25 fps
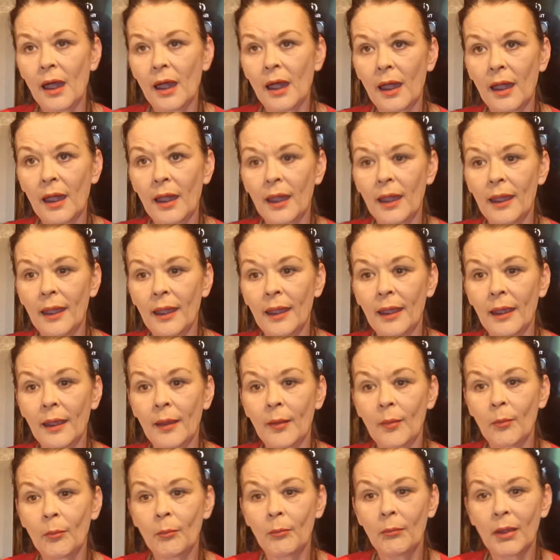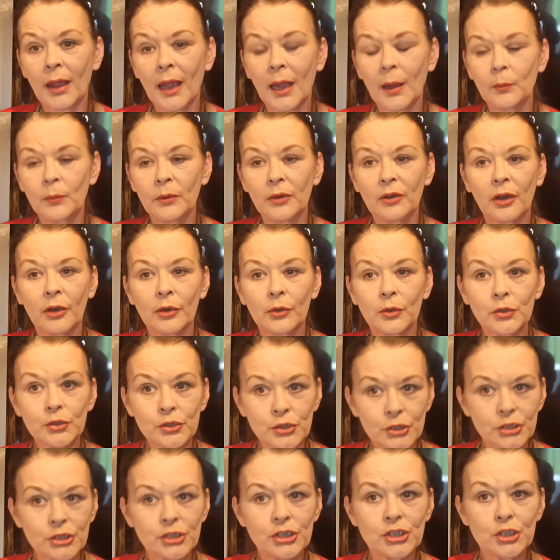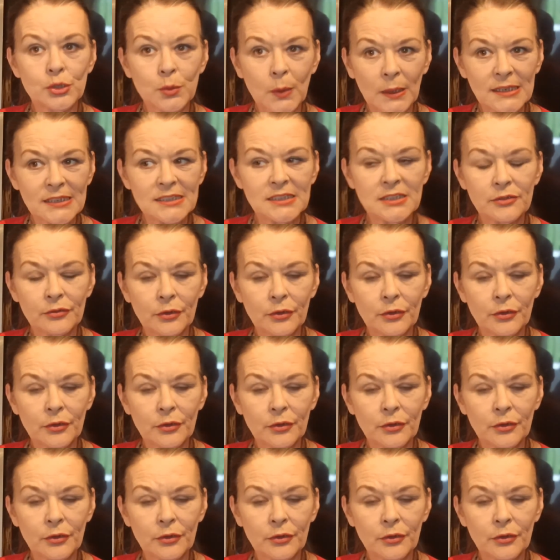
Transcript: And we got 120